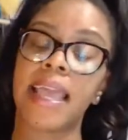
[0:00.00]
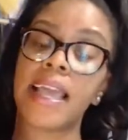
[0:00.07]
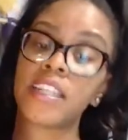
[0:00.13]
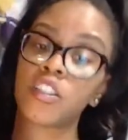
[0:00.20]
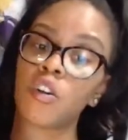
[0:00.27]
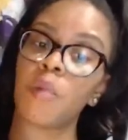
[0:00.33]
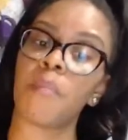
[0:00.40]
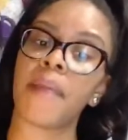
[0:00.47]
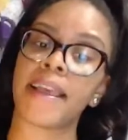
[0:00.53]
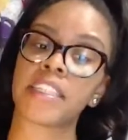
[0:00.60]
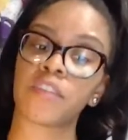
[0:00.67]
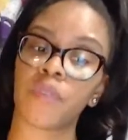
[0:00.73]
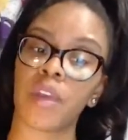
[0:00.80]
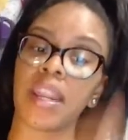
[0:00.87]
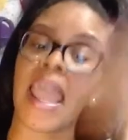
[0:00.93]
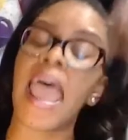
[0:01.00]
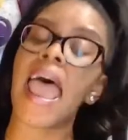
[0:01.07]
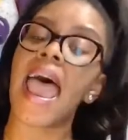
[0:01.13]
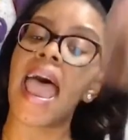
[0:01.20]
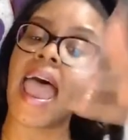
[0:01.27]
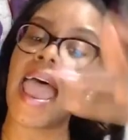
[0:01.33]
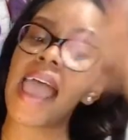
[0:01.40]
ask your best friend,
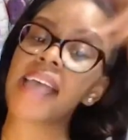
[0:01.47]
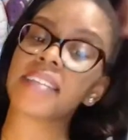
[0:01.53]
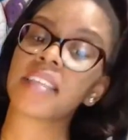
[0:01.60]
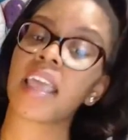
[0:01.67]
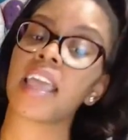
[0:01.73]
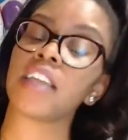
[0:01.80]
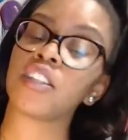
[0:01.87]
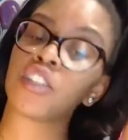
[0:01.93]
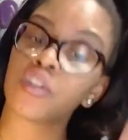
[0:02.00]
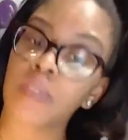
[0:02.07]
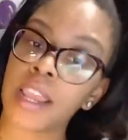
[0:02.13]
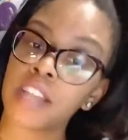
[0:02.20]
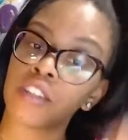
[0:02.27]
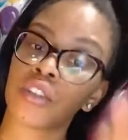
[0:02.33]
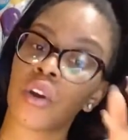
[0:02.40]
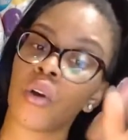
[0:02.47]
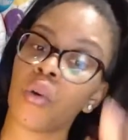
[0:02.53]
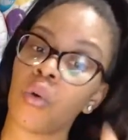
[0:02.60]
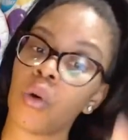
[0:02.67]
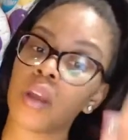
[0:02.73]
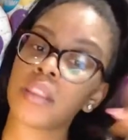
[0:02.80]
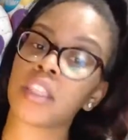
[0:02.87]
ask a stranger
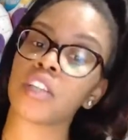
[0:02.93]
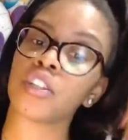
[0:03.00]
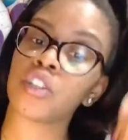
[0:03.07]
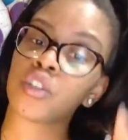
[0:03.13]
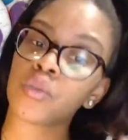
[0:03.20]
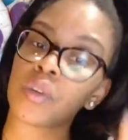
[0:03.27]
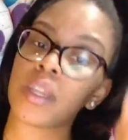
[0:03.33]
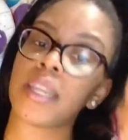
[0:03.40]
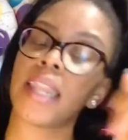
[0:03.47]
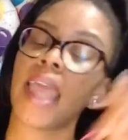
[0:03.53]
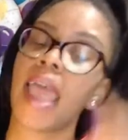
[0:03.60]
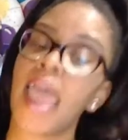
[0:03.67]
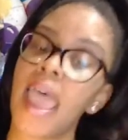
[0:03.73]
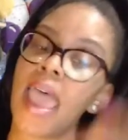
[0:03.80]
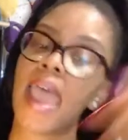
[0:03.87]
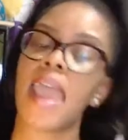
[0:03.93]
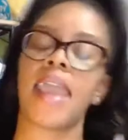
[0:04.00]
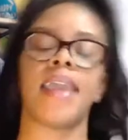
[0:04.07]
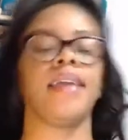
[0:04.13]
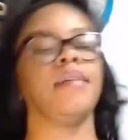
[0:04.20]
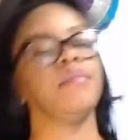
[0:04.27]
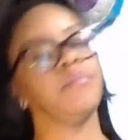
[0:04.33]
on the street,
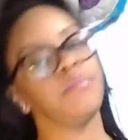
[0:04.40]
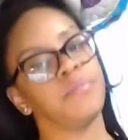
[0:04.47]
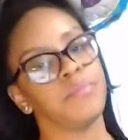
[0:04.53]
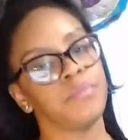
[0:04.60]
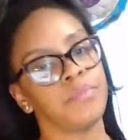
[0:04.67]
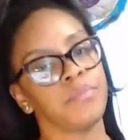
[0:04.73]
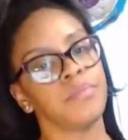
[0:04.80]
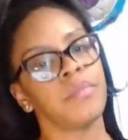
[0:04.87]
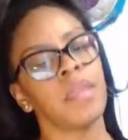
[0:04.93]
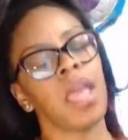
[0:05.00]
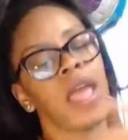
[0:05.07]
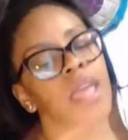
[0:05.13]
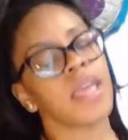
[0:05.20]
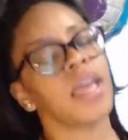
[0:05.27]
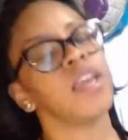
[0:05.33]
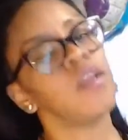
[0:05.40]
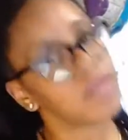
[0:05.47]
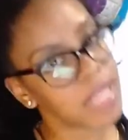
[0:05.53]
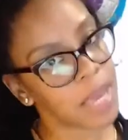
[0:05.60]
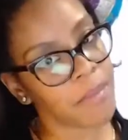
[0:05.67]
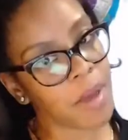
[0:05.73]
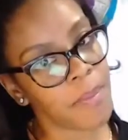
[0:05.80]
hey, can you
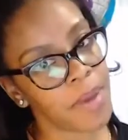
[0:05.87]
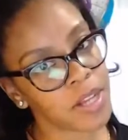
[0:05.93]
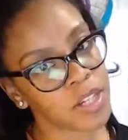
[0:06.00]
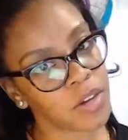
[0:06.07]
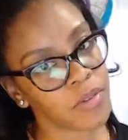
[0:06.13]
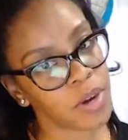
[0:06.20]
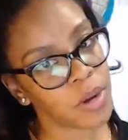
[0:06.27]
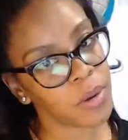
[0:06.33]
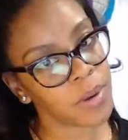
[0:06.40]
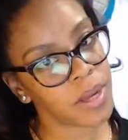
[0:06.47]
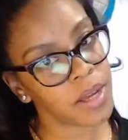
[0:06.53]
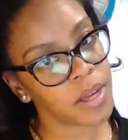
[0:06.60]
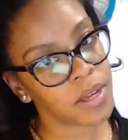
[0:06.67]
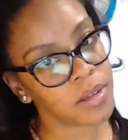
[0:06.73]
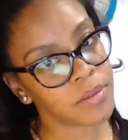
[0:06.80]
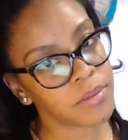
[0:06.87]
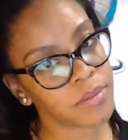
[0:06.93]
take my picture real quick?